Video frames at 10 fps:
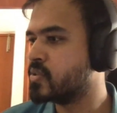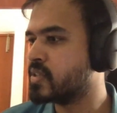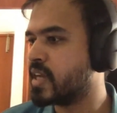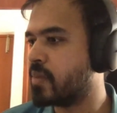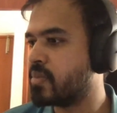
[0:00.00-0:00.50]

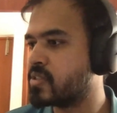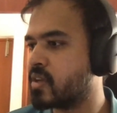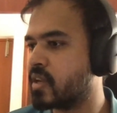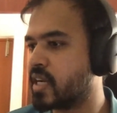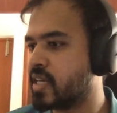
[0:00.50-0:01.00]
just using
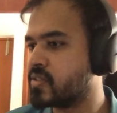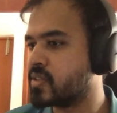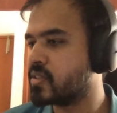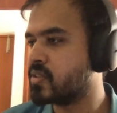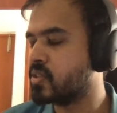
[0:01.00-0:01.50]
apt install,
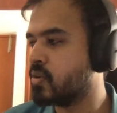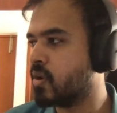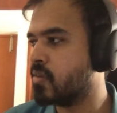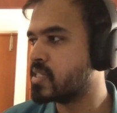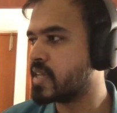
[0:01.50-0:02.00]
right?
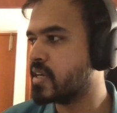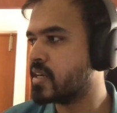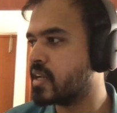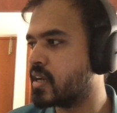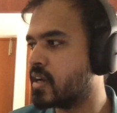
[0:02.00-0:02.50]
So you'll
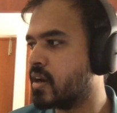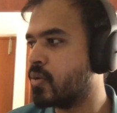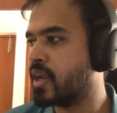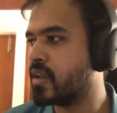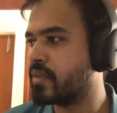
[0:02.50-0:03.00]
always get
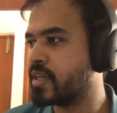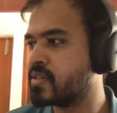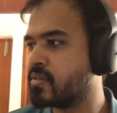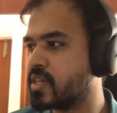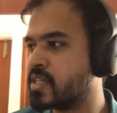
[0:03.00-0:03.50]

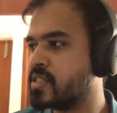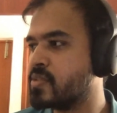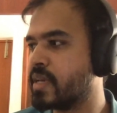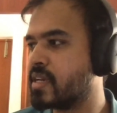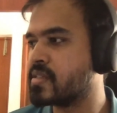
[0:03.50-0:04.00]
outdated
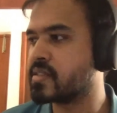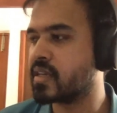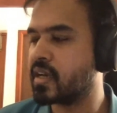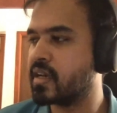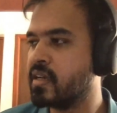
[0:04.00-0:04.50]
versions
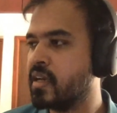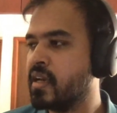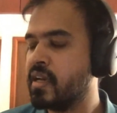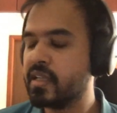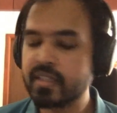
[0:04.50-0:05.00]
because
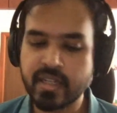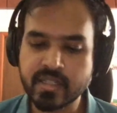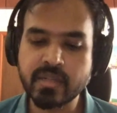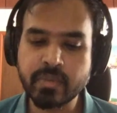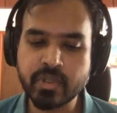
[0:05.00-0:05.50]

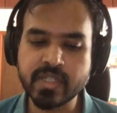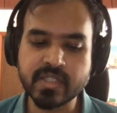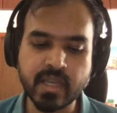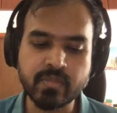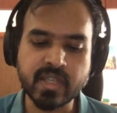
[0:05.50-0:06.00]
the
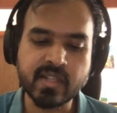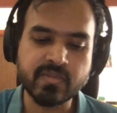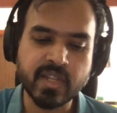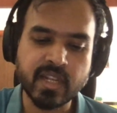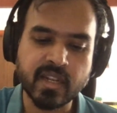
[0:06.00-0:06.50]
distributions
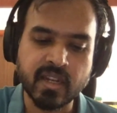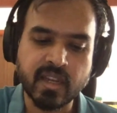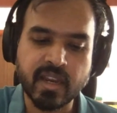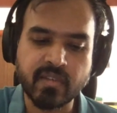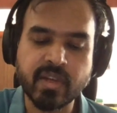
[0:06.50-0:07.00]
themselves
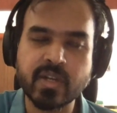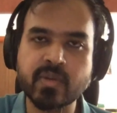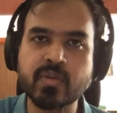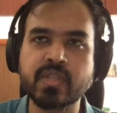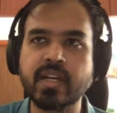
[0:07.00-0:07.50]
will
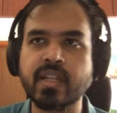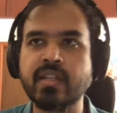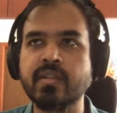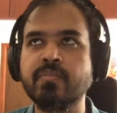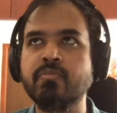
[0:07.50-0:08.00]
refer to
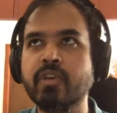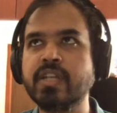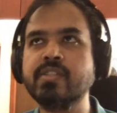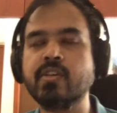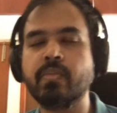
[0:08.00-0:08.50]

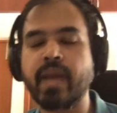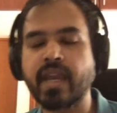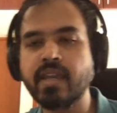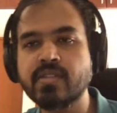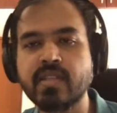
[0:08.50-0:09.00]
certain
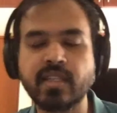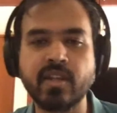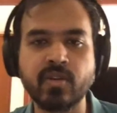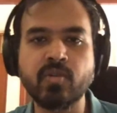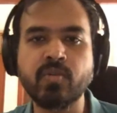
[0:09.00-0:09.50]
versions of the
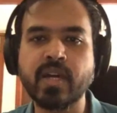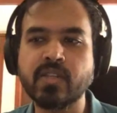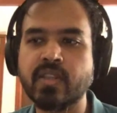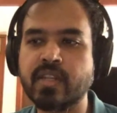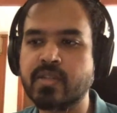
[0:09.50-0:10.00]
package that they
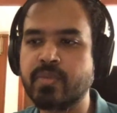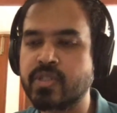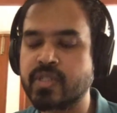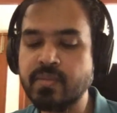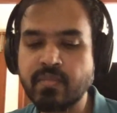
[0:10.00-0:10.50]
know works on
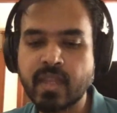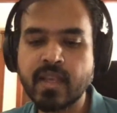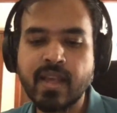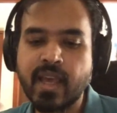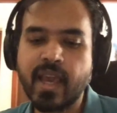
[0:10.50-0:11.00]
the
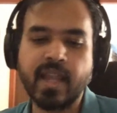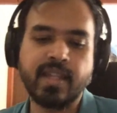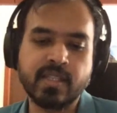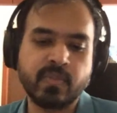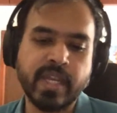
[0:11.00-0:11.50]
distribution,
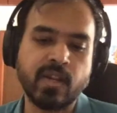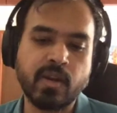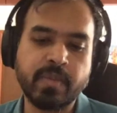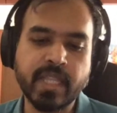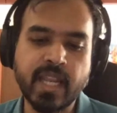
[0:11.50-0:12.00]
and
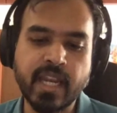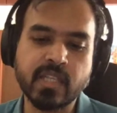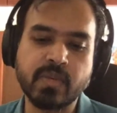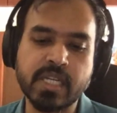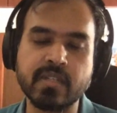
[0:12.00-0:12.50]
this might not
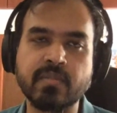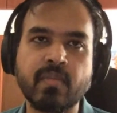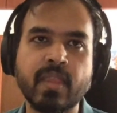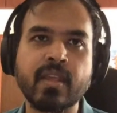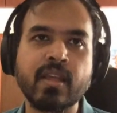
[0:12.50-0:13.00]
be the latest
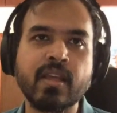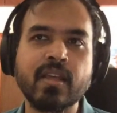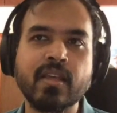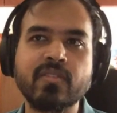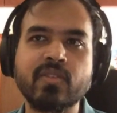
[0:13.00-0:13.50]
version.
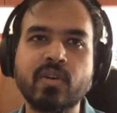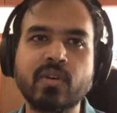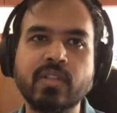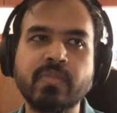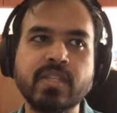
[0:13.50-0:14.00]

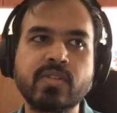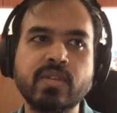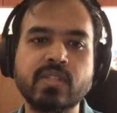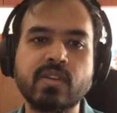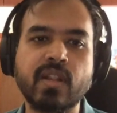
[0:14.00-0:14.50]
So
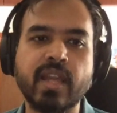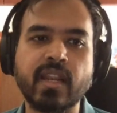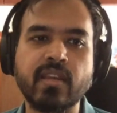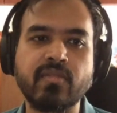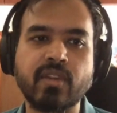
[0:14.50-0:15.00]
it's best to
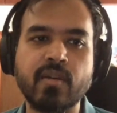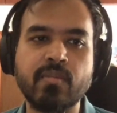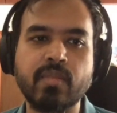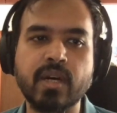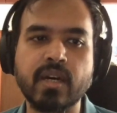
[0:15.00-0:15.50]
install directly
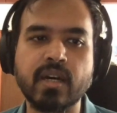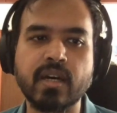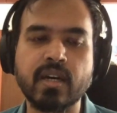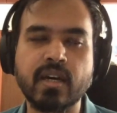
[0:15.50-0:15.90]
from